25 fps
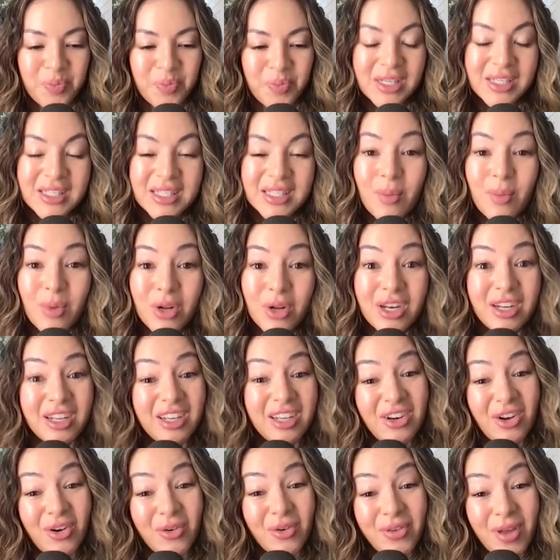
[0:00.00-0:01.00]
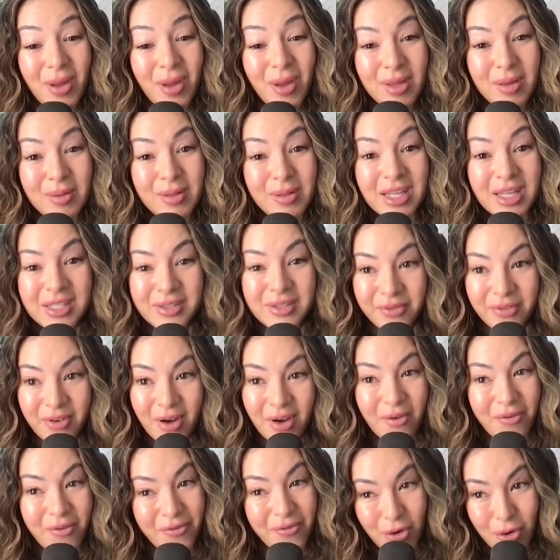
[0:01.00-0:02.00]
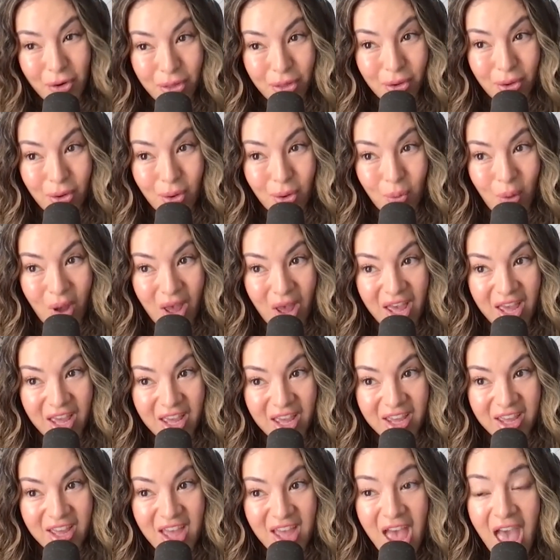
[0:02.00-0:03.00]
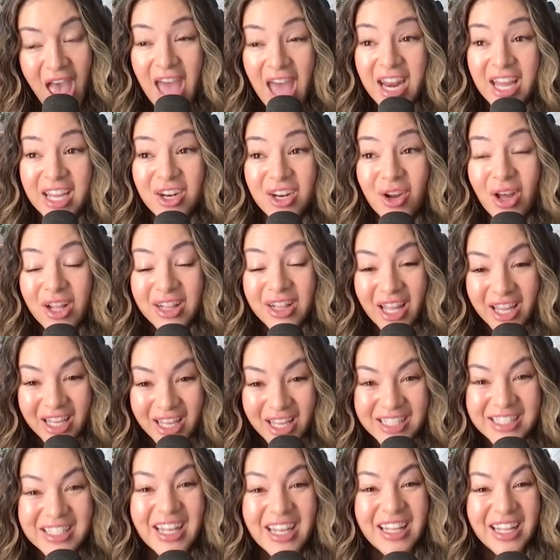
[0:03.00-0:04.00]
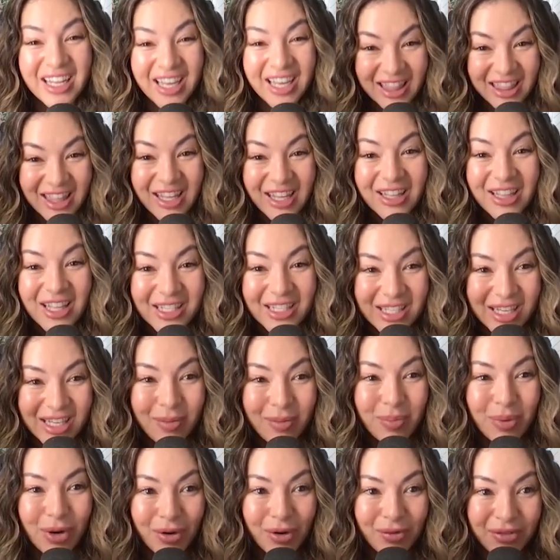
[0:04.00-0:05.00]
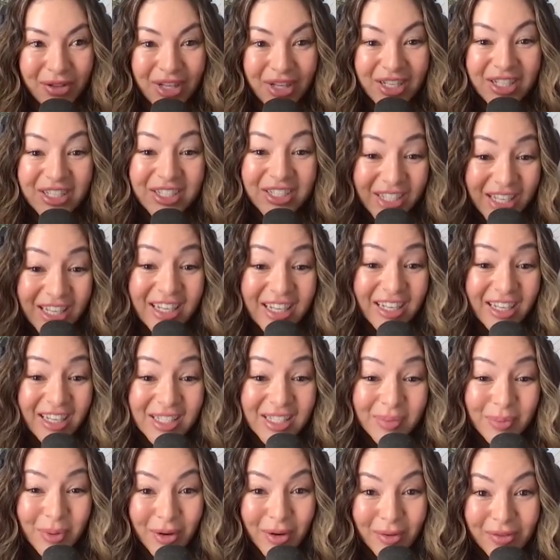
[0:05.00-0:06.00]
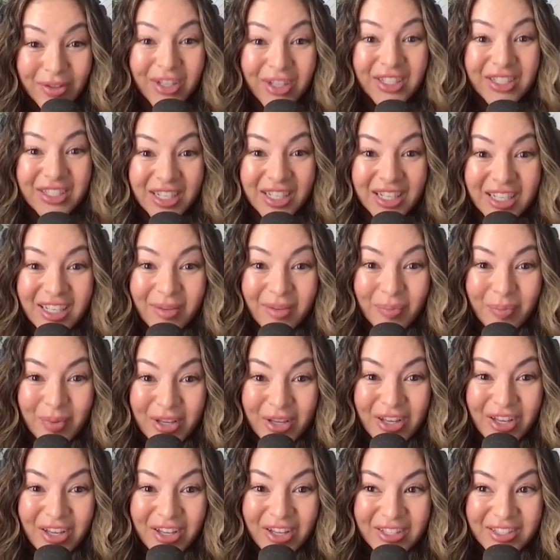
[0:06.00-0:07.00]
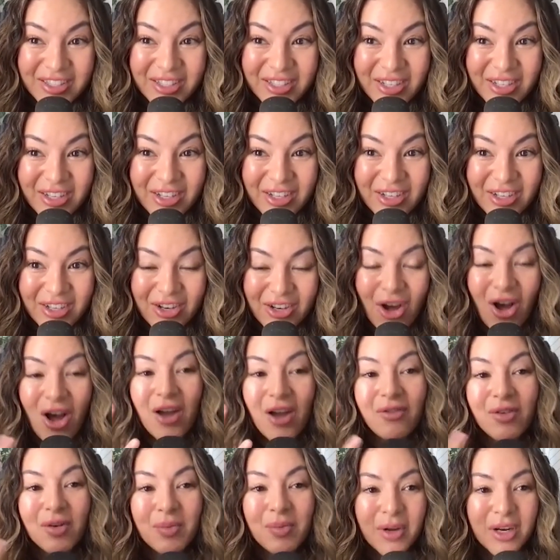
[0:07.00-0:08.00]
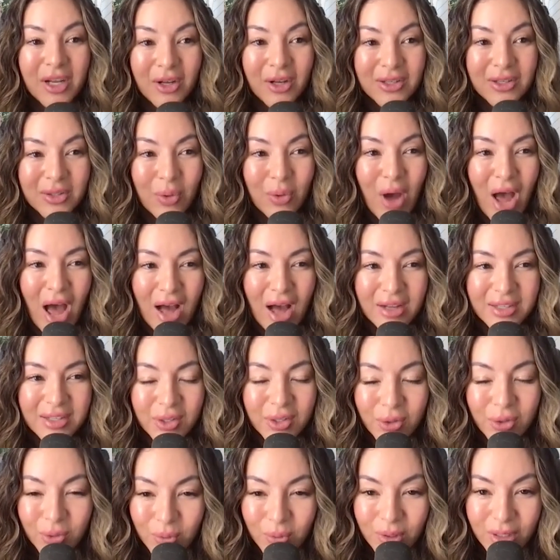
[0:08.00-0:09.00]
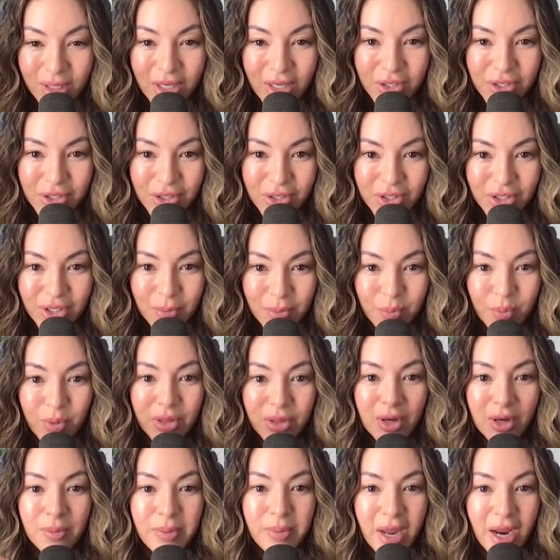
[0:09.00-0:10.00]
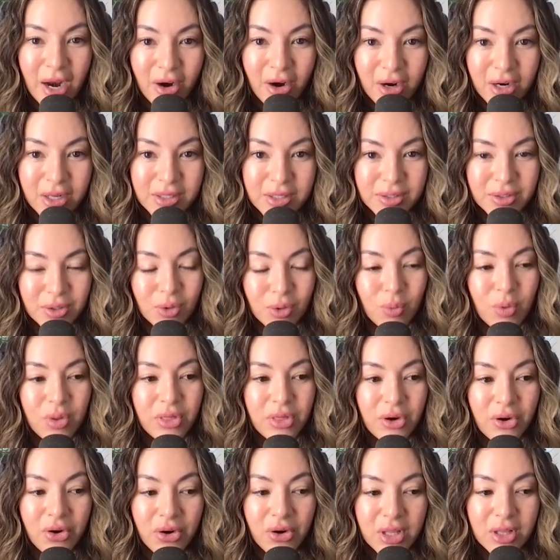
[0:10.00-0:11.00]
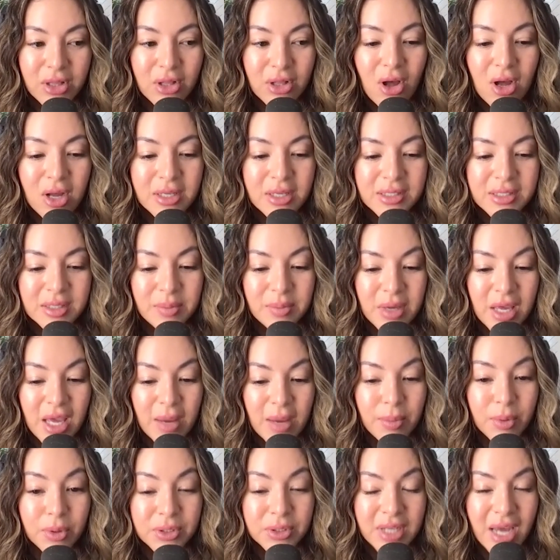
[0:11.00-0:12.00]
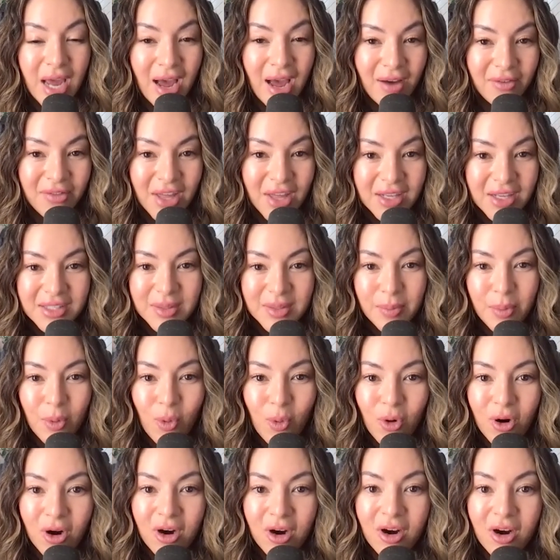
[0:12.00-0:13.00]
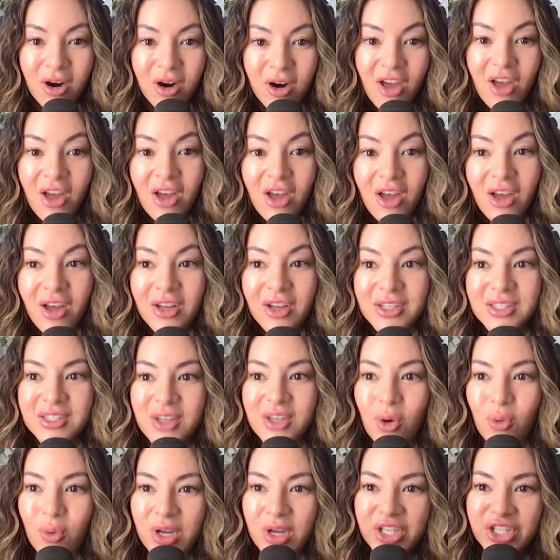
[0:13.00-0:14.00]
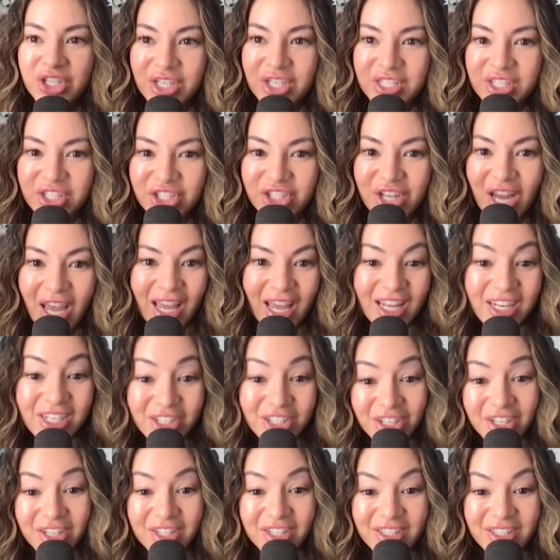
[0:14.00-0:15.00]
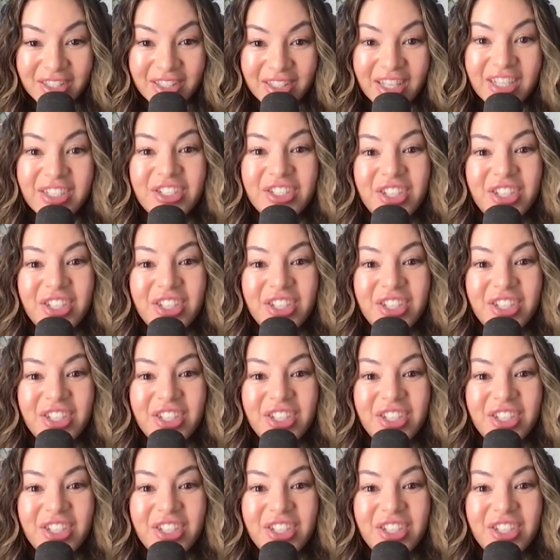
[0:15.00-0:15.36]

someone, family that's further away. And I know, and like I said, like I think that's like privilege. It is privilege, like because not everybody also has a good relationship with their parents or with their in-laws to be able to have that support. So it just changes. It